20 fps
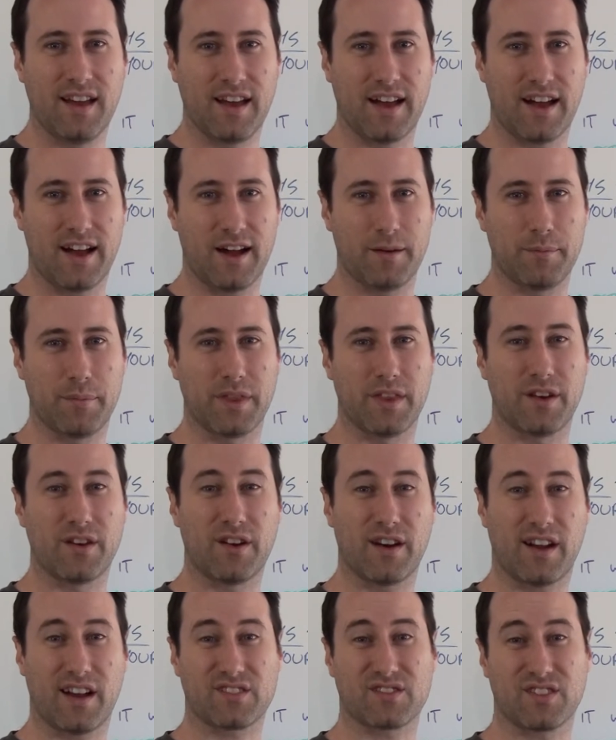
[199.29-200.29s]
but they're
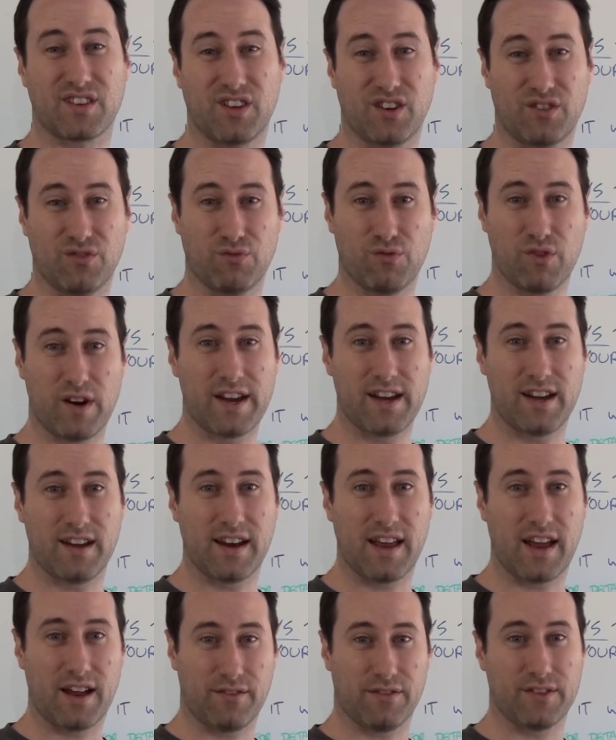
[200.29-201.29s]
not actually going to
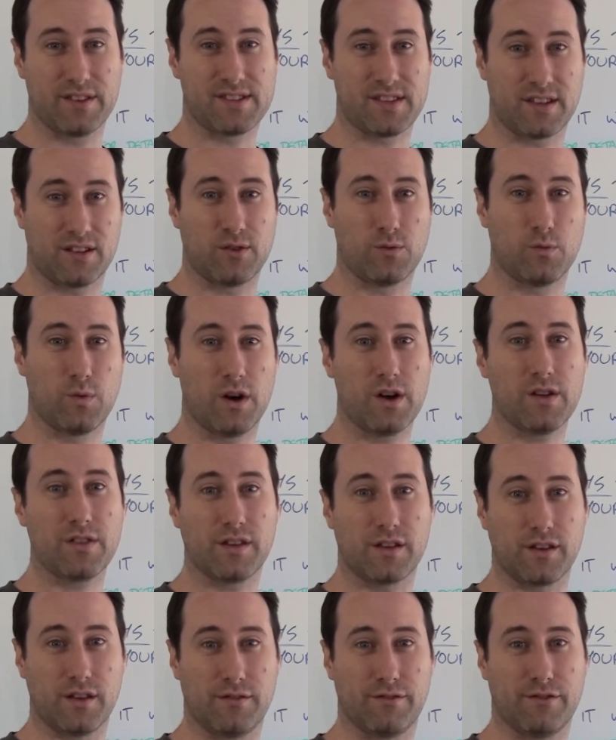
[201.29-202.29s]
read every single word
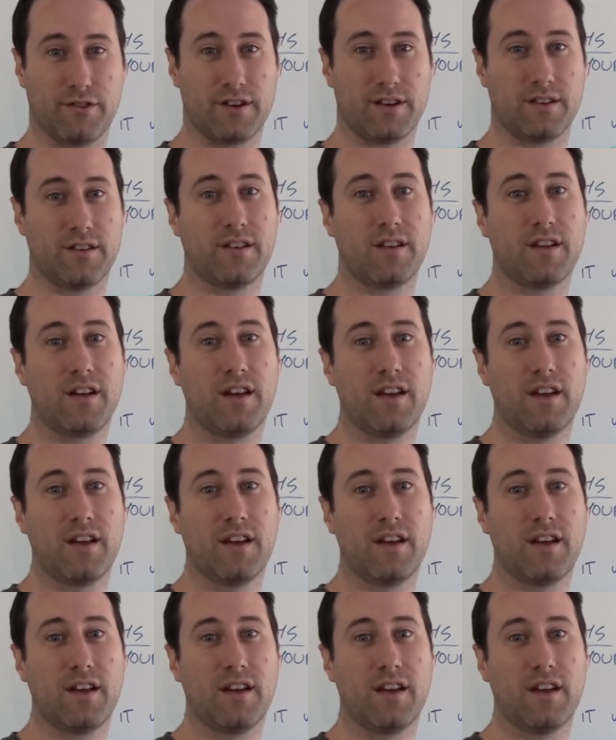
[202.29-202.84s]
that you've written.